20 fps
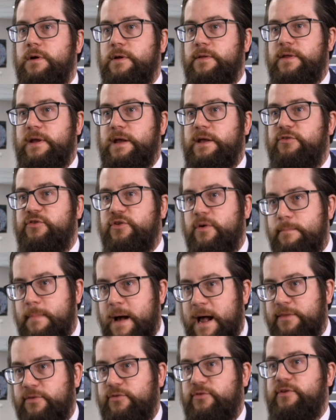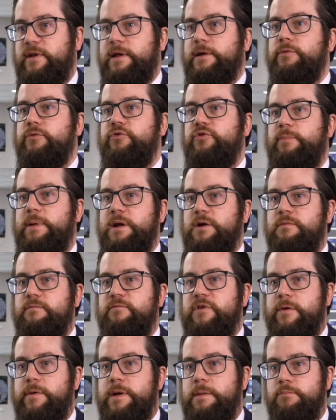at these, so math skills become
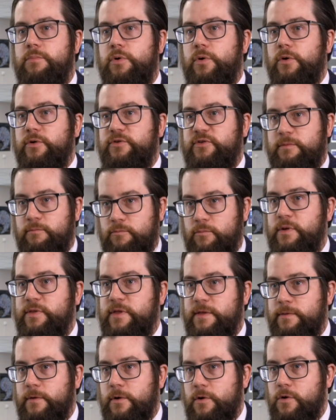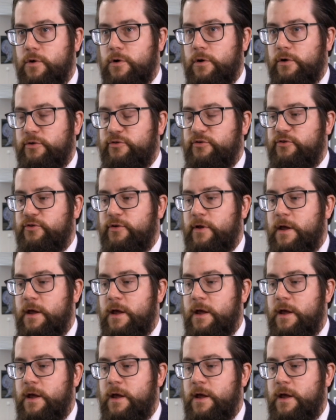very important within the course.